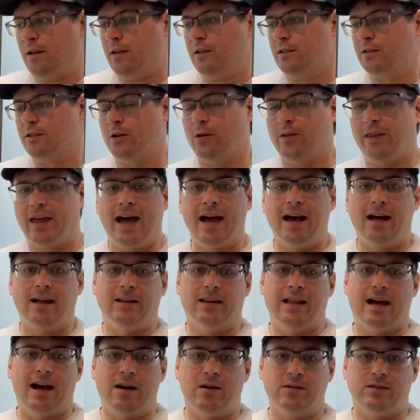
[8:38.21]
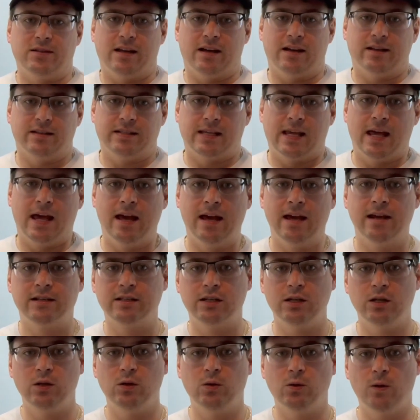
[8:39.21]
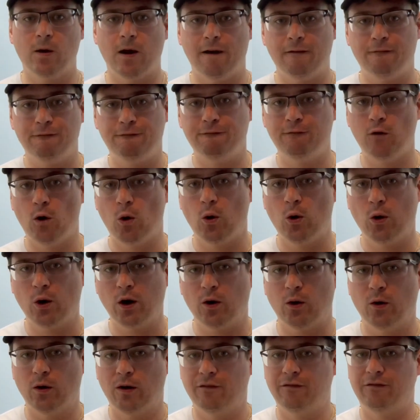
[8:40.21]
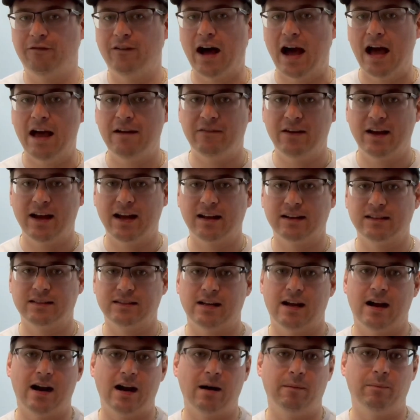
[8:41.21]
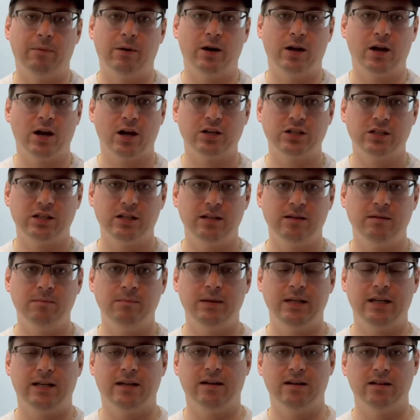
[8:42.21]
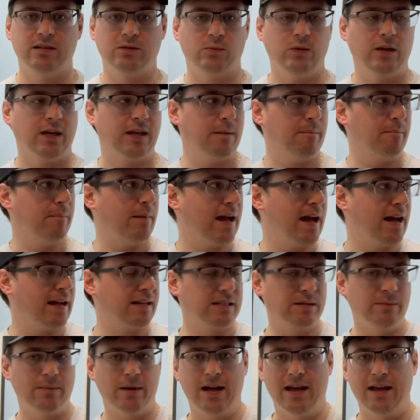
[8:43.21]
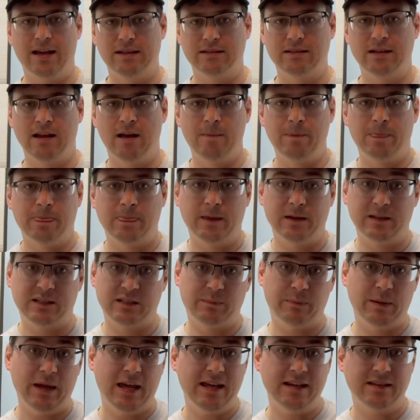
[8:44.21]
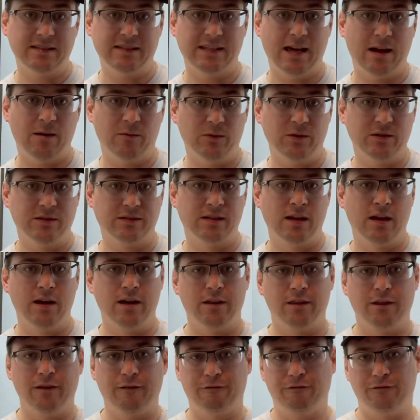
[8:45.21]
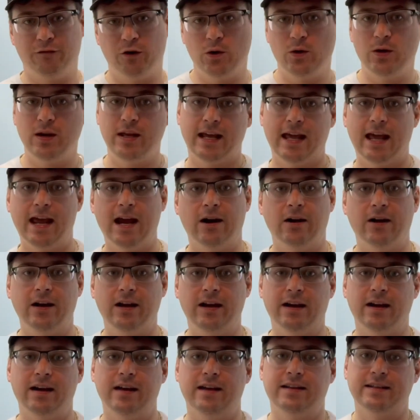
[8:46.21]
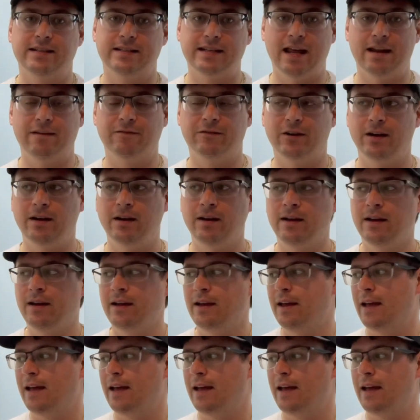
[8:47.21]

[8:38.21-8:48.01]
So that allows us to four or 5x our production because we can maximize the space that was the fruiting area in Denver.